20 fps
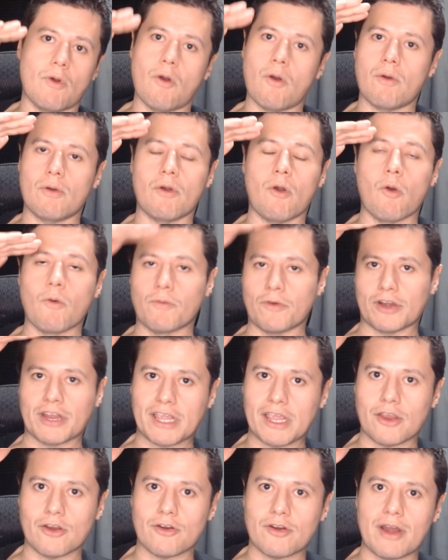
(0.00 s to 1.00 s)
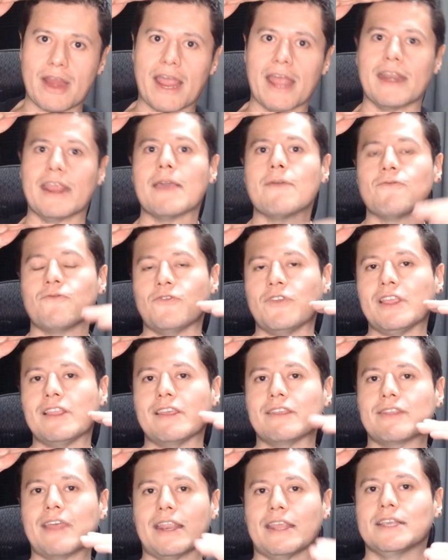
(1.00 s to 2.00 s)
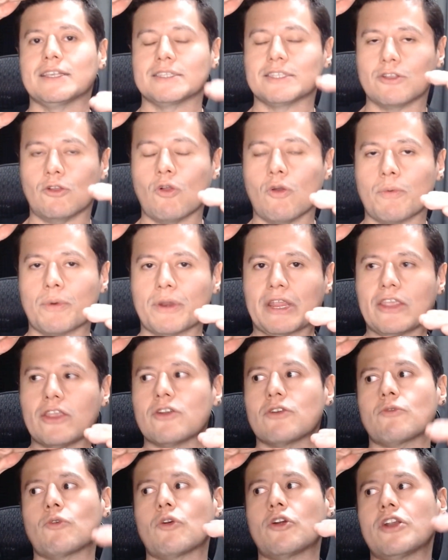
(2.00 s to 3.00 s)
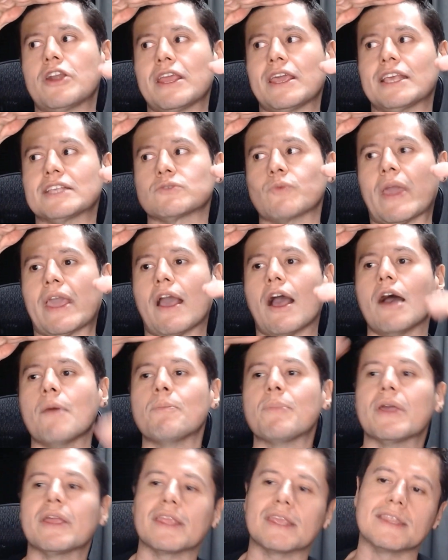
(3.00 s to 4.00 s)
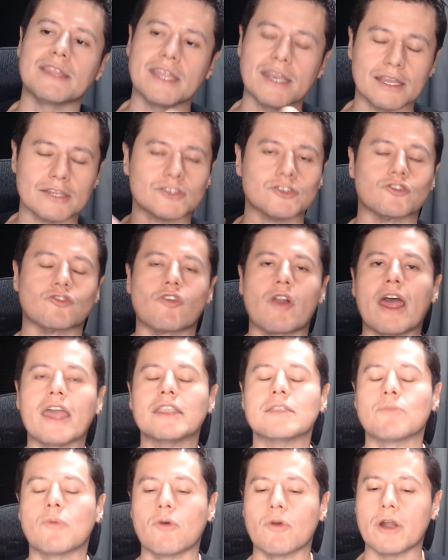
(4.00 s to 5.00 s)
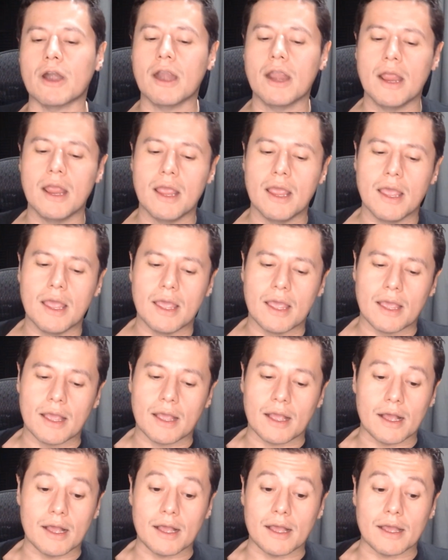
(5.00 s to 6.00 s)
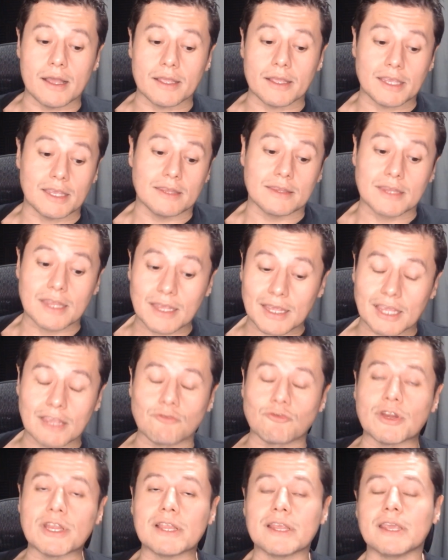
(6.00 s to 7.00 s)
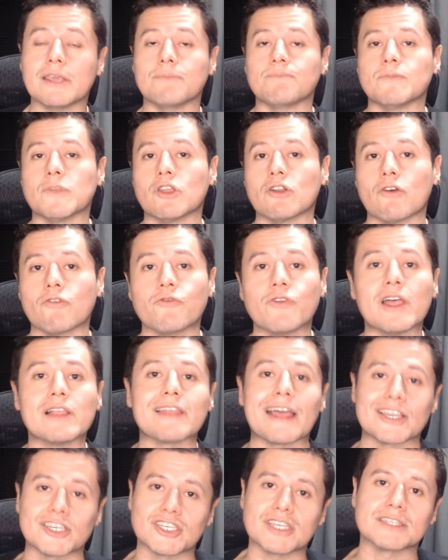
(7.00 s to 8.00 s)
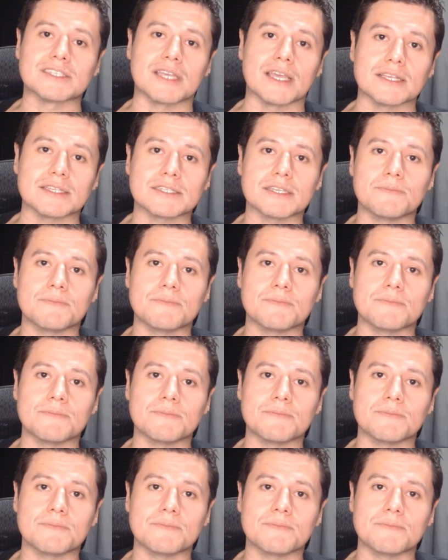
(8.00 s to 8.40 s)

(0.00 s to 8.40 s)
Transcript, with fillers: over here and him feeling that he's still over here, earning his way up, needing to grind more, uh, he did he really you know failed that shit test.